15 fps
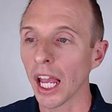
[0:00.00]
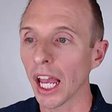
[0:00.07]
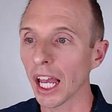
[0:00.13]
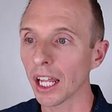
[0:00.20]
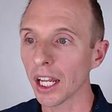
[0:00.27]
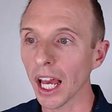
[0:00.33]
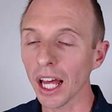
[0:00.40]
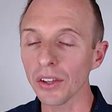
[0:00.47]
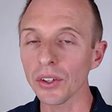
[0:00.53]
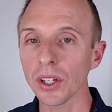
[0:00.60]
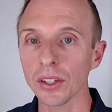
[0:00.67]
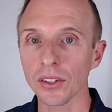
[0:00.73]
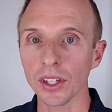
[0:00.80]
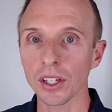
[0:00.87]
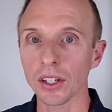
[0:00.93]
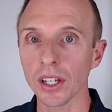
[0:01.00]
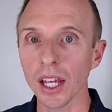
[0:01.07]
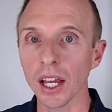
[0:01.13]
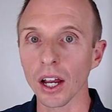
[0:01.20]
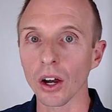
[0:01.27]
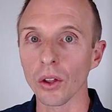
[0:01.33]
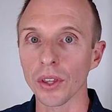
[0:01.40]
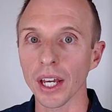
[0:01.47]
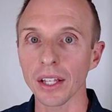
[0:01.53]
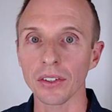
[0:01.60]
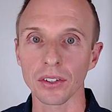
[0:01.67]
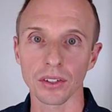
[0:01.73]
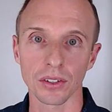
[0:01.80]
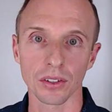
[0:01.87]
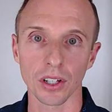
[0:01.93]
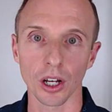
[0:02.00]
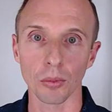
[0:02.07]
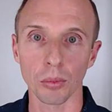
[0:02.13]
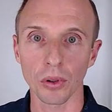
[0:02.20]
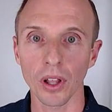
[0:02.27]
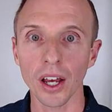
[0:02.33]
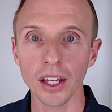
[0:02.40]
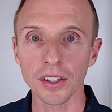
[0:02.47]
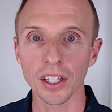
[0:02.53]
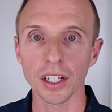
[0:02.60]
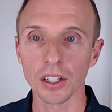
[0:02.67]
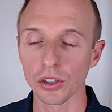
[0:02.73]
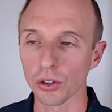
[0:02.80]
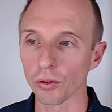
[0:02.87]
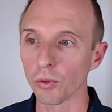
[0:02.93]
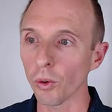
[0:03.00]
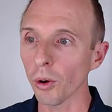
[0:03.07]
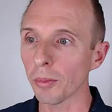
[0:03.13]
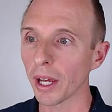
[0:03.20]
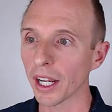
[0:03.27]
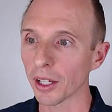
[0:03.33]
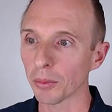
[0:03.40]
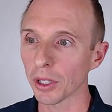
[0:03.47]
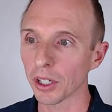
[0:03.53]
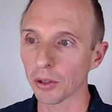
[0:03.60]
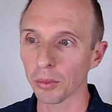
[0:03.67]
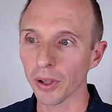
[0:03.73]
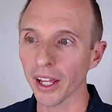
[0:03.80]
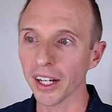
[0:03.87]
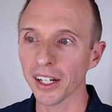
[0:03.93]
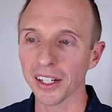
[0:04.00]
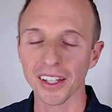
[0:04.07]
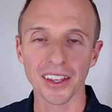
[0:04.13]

And as you can see now, that's applied the conditional formatting, but it applied it